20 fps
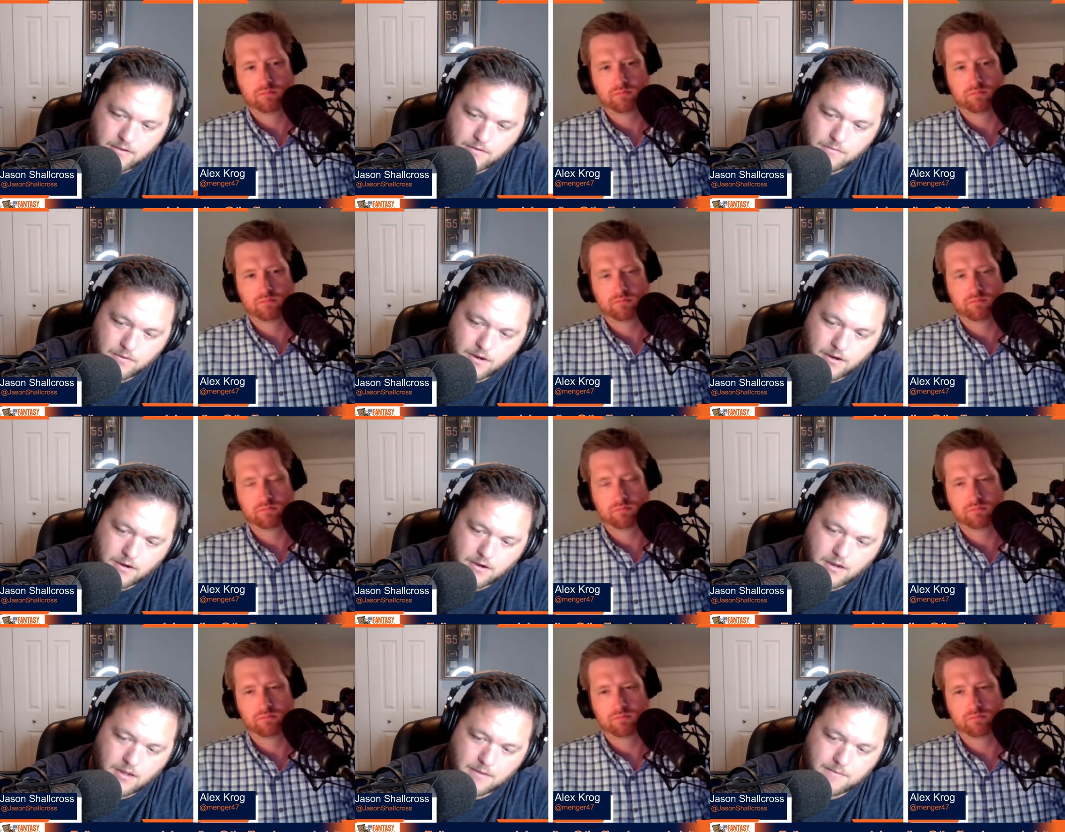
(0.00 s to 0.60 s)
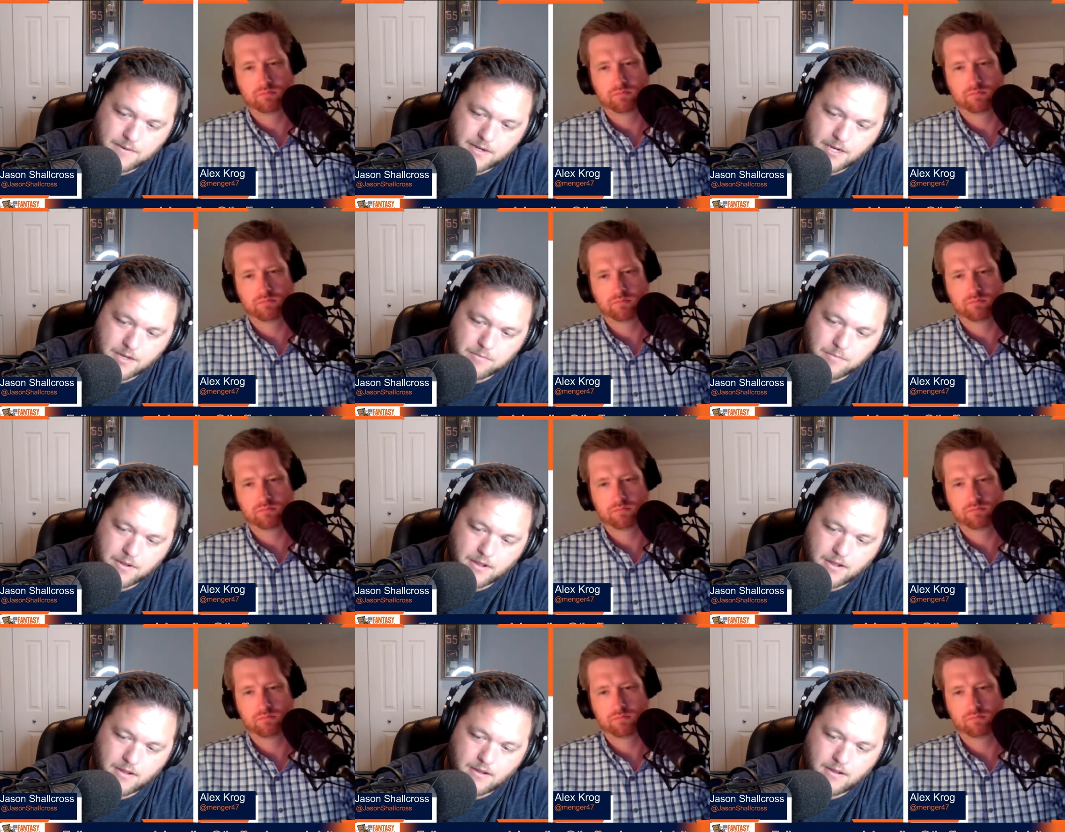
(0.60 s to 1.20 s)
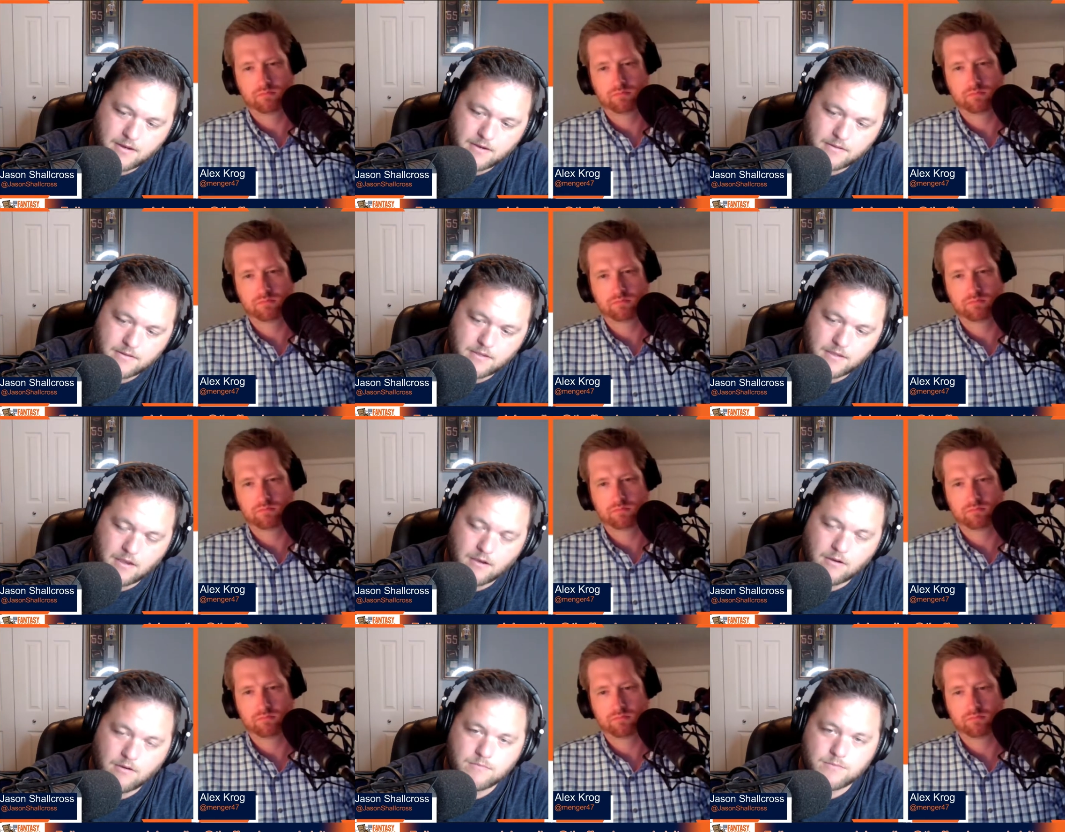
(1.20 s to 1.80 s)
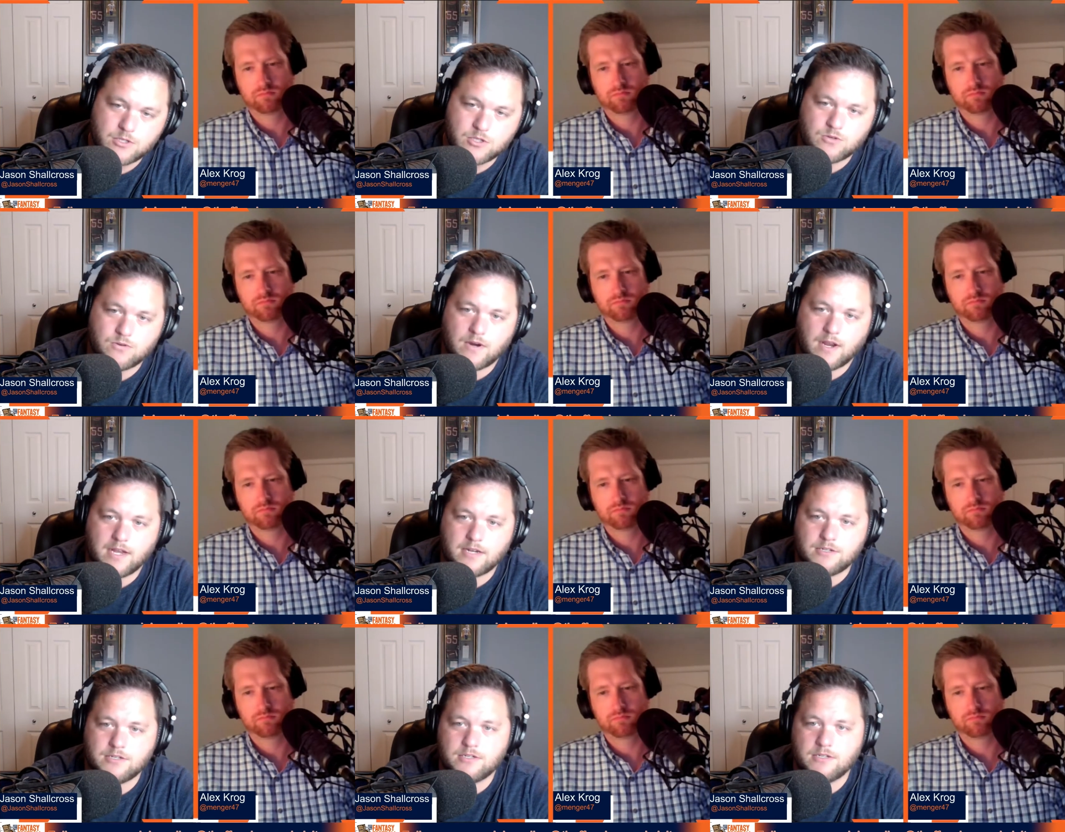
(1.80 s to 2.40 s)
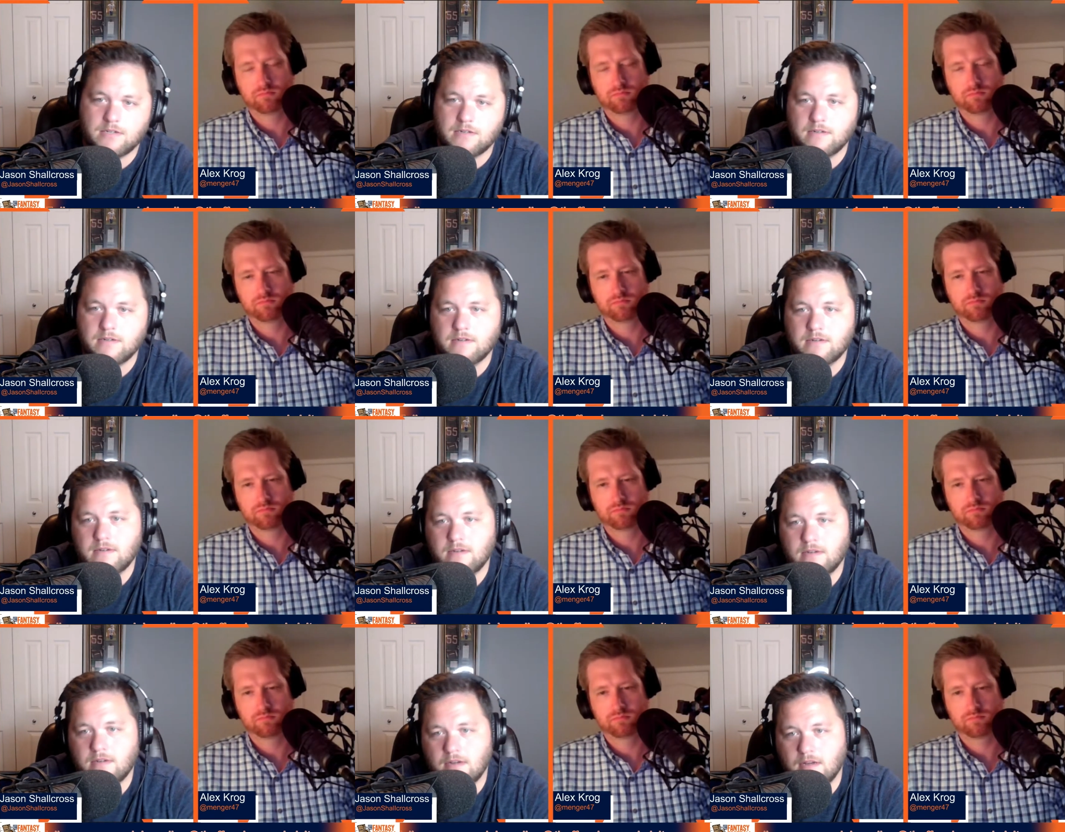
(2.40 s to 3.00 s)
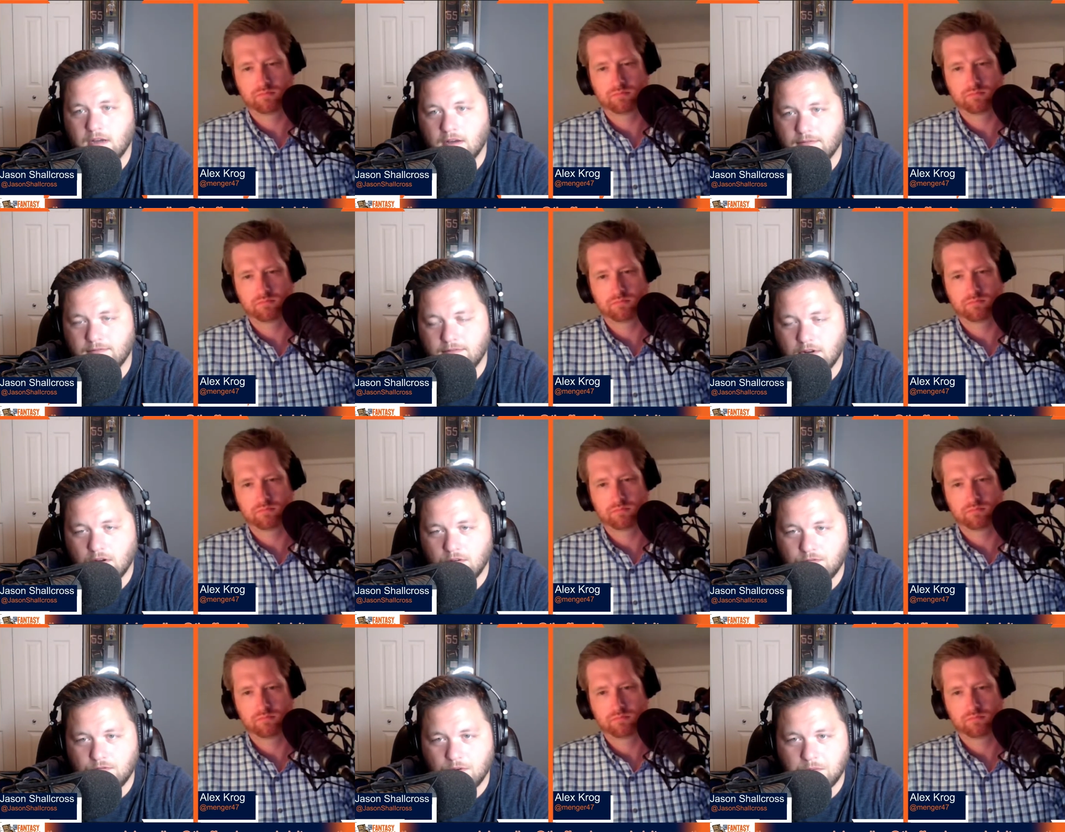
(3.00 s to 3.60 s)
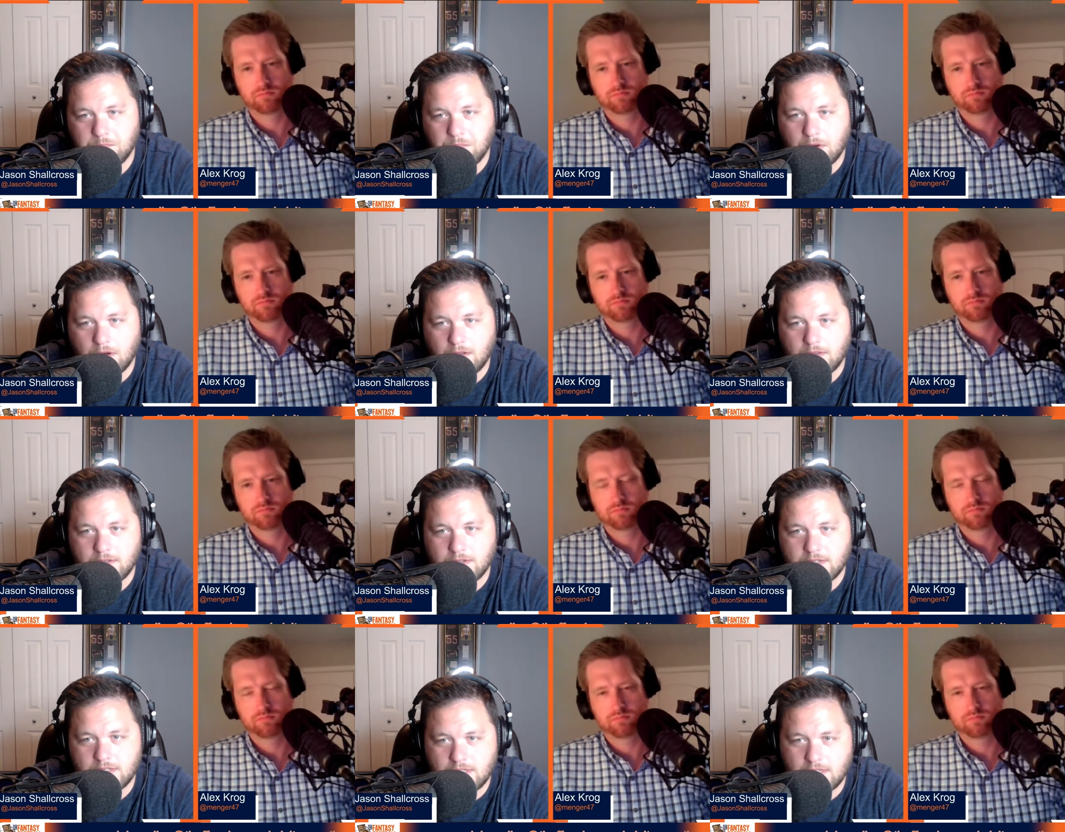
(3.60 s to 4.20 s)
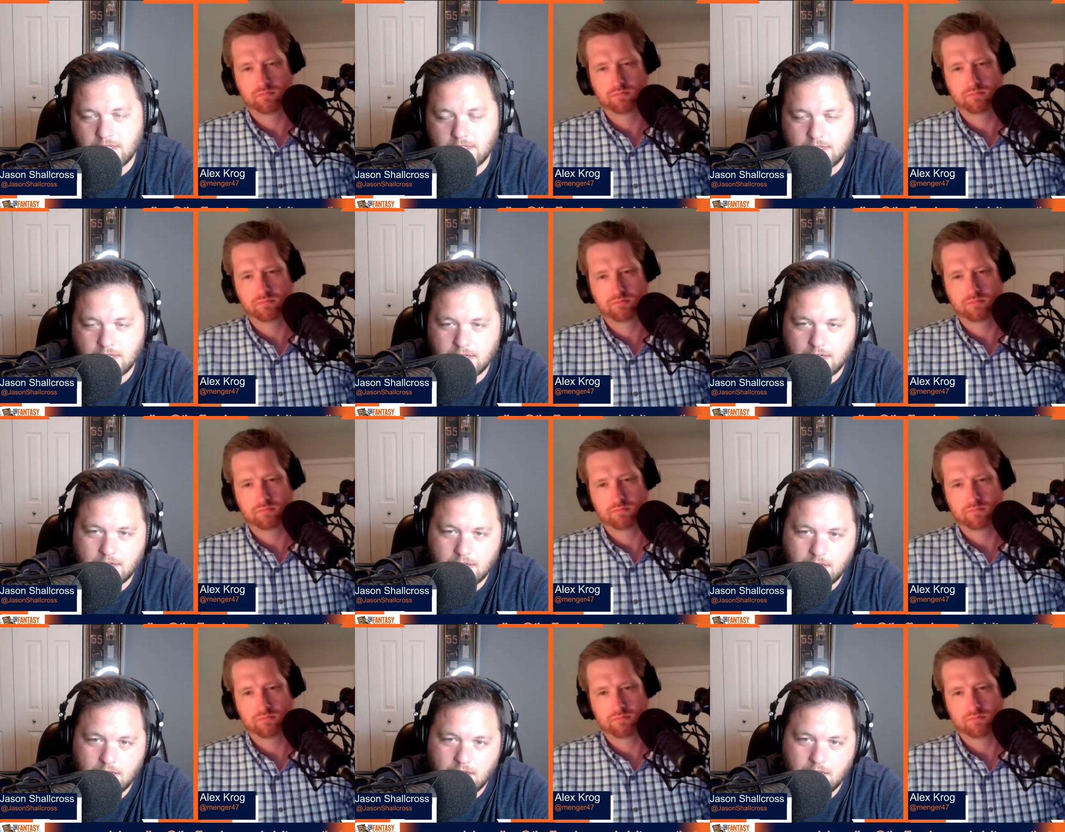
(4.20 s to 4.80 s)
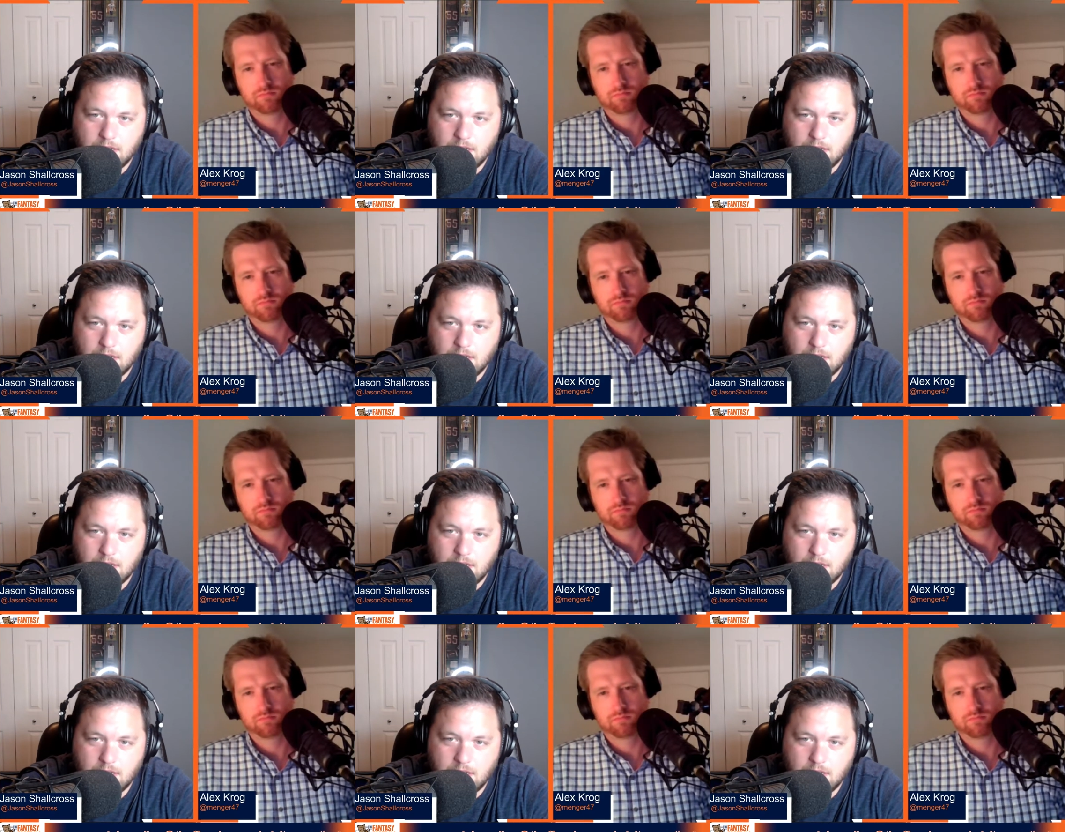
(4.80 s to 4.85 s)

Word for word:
Speaker 1: We are coming upon the home stretch of no football this season.